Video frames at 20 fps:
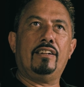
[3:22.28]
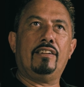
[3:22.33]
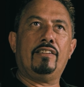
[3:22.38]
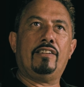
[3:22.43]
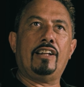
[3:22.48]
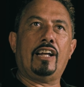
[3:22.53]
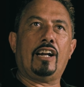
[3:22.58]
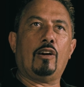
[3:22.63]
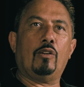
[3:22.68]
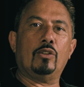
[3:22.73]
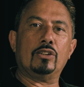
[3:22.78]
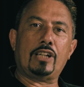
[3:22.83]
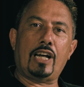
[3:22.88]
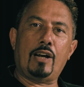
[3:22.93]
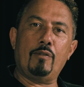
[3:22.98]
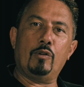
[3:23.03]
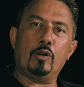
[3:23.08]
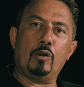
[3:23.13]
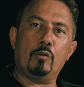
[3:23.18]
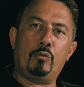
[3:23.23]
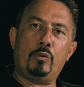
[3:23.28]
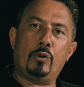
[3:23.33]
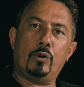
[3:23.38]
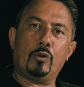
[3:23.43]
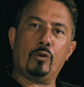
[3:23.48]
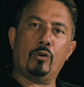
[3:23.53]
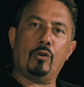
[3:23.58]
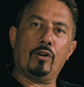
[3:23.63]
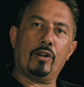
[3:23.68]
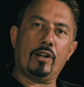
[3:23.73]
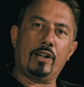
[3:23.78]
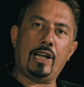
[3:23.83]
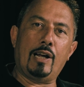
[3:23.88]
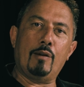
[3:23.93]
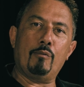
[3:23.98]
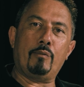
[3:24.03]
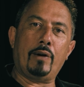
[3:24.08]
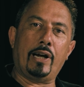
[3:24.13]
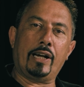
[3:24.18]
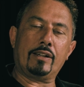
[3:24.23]
that I was able to put all of
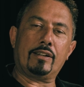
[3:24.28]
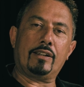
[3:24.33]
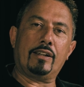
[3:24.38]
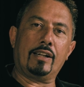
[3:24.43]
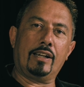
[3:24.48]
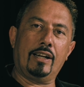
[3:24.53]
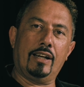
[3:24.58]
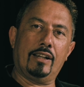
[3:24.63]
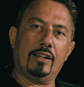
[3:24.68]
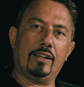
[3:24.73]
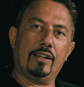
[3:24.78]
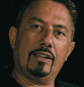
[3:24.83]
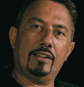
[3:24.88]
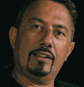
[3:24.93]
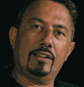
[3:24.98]
that back together.